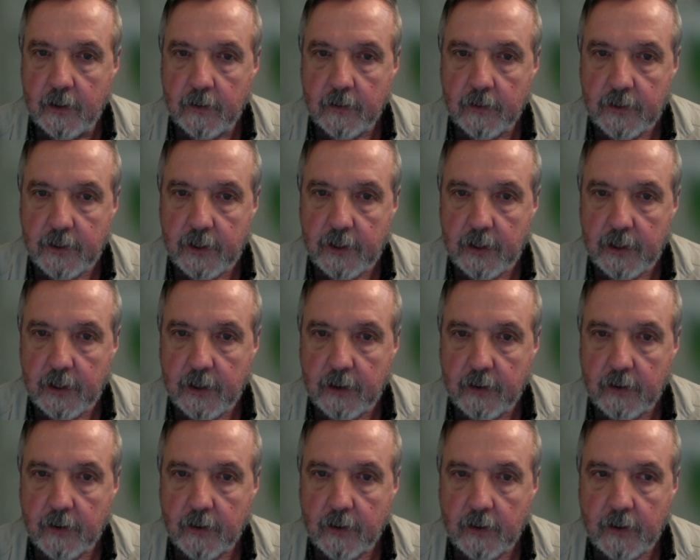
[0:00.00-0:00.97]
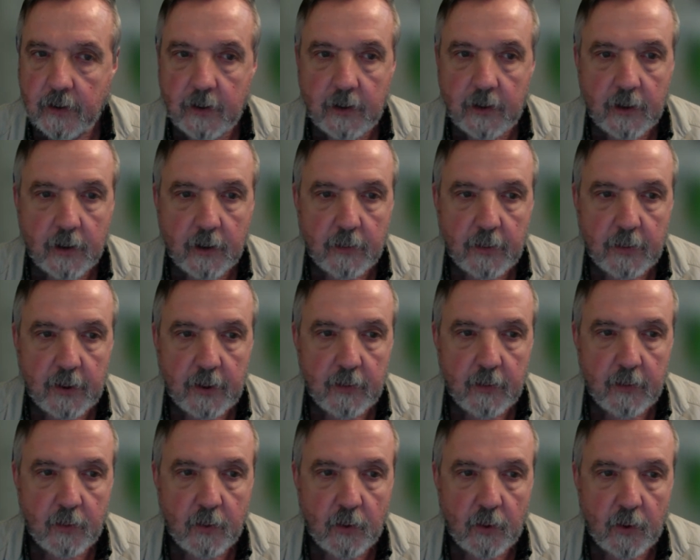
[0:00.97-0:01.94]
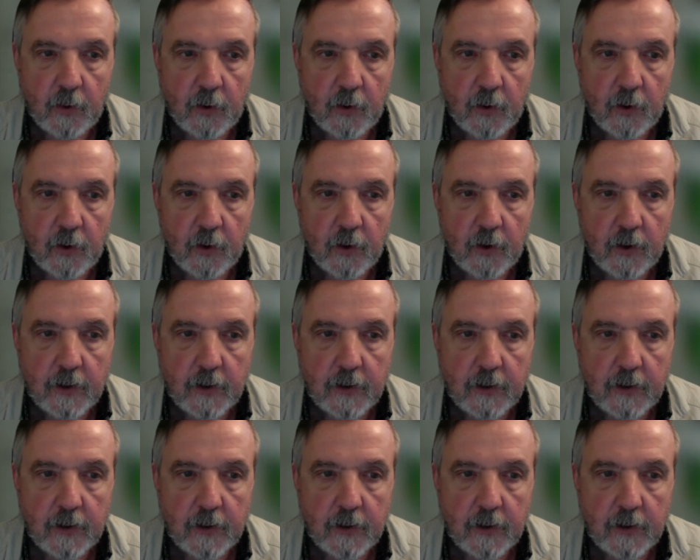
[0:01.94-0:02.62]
We'll take out a little bit more.